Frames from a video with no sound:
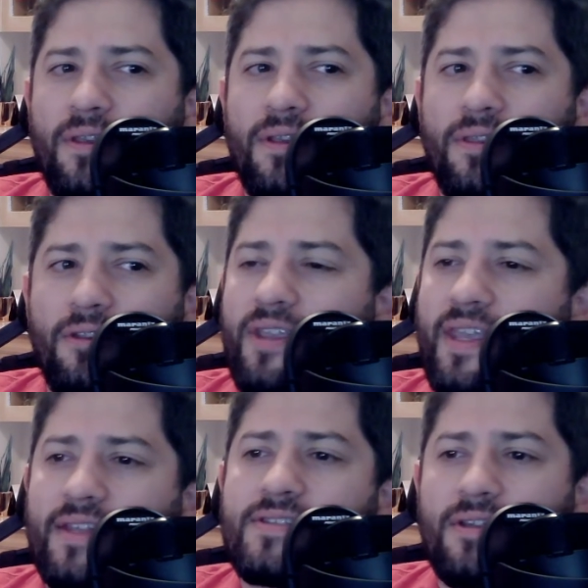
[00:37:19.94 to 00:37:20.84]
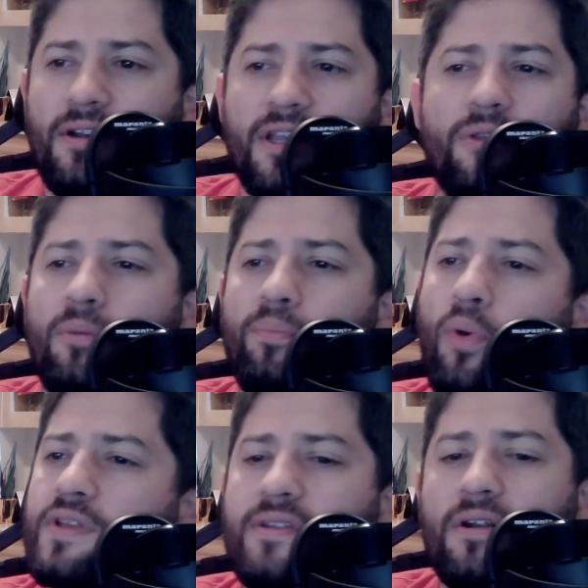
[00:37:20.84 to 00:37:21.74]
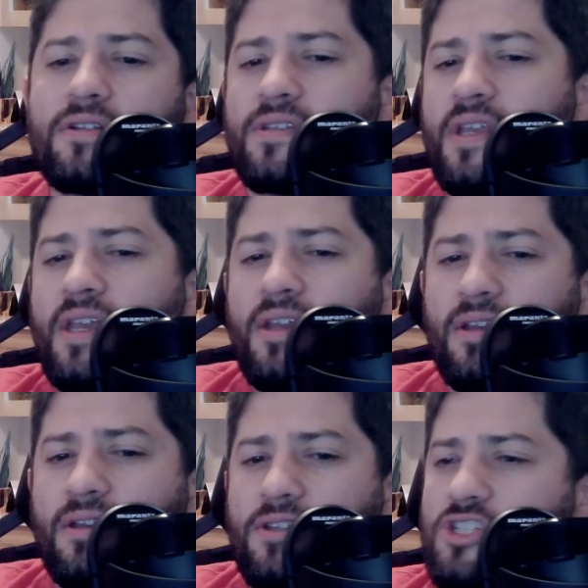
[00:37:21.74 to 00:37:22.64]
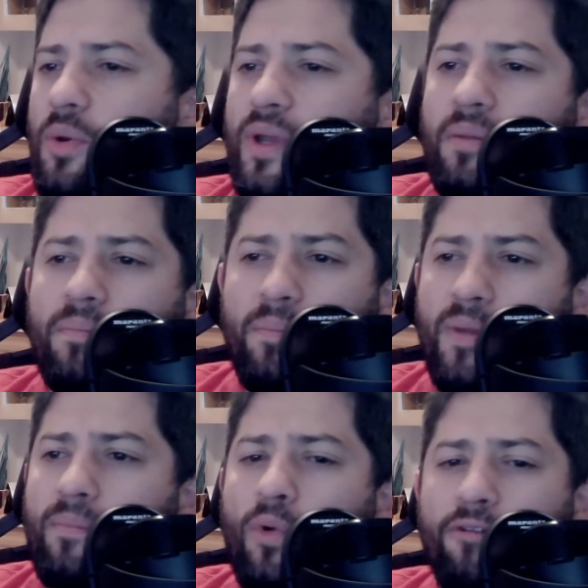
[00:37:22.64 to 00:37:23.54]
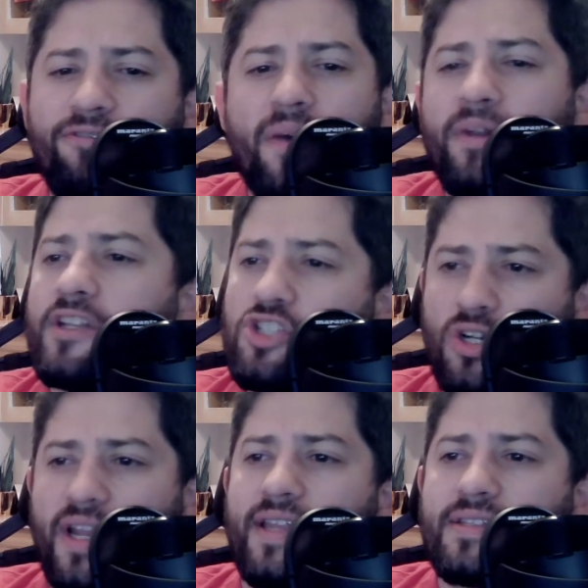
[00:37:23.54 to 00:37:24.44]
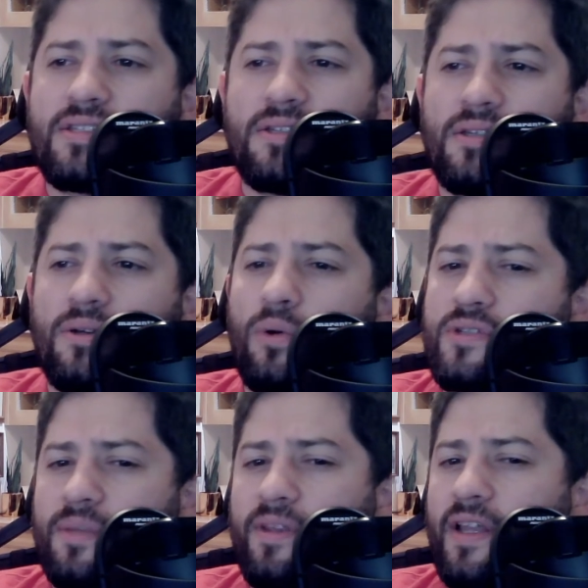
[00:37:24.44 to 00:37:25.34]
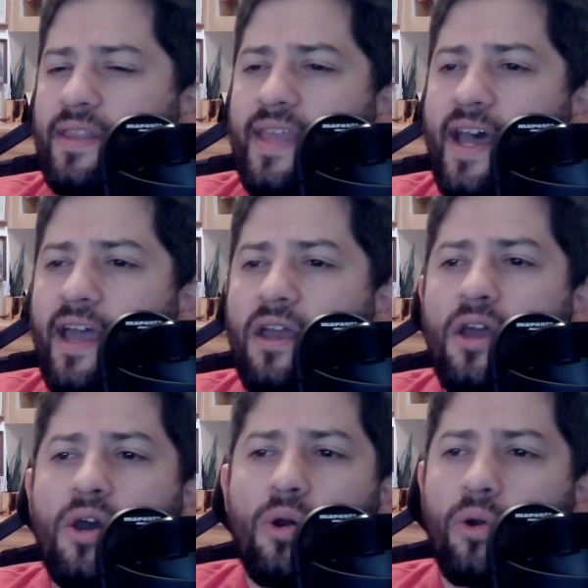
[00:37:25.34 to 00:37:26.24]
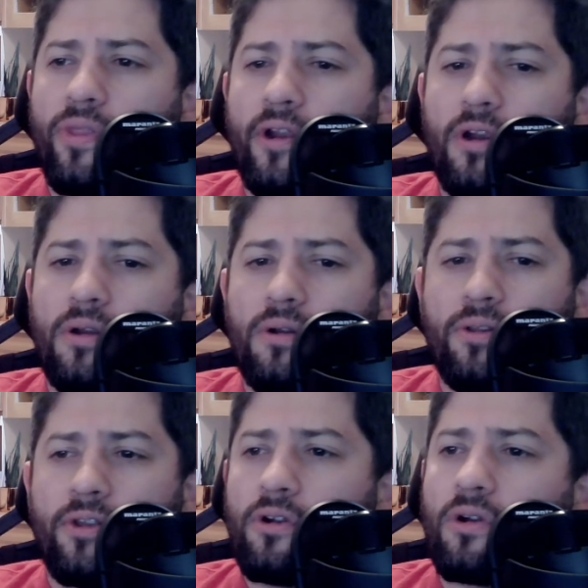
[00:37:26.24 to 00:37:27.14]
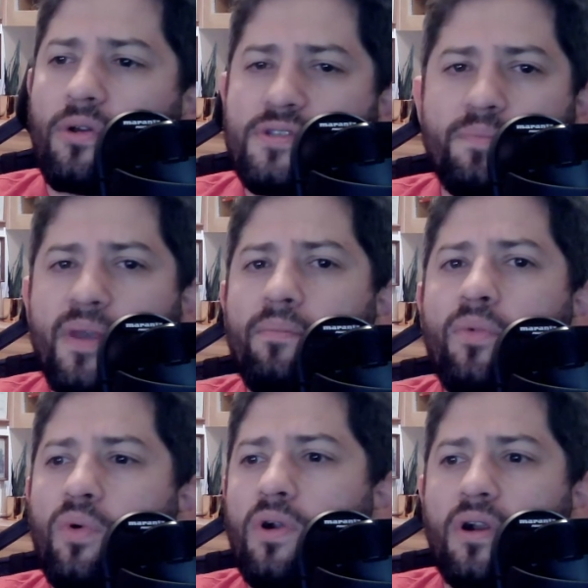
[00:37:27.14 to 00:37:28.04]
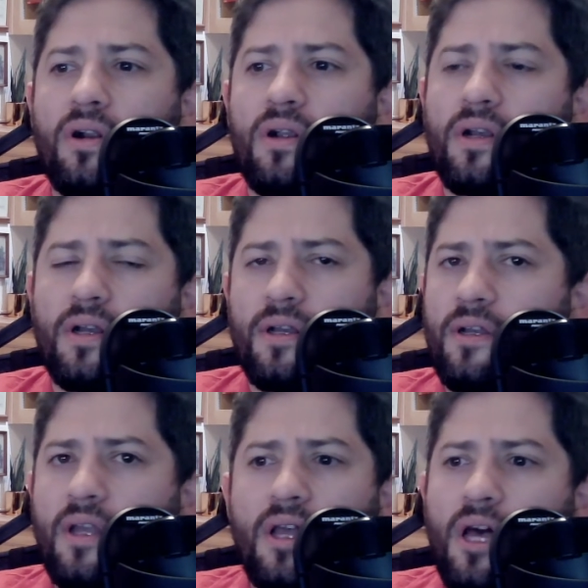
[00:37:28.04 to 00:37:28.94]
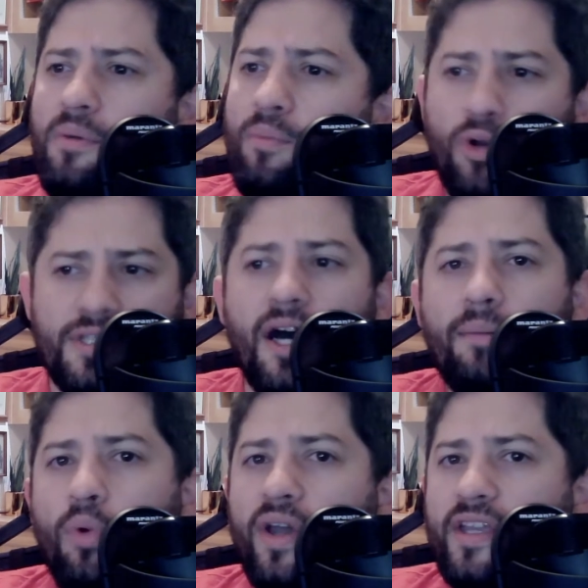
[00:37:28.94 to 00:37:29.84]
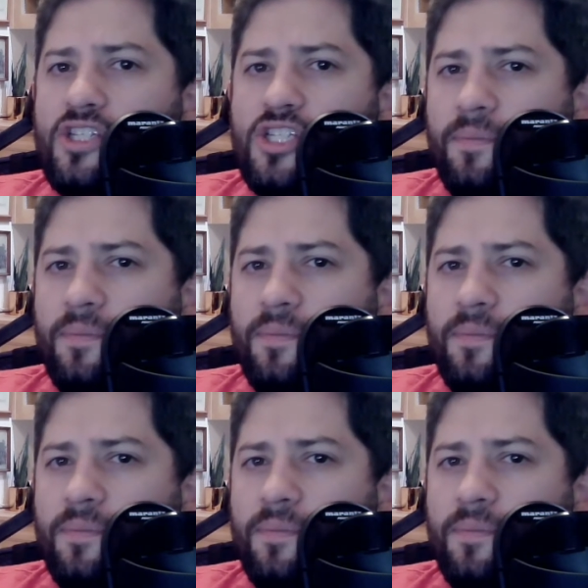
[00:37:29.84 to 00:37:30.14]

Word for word: their kids start, you know, their boy starts showing a bit more feminine traits or something like that, or their, their girl's a bit more, a bit more tomboyish.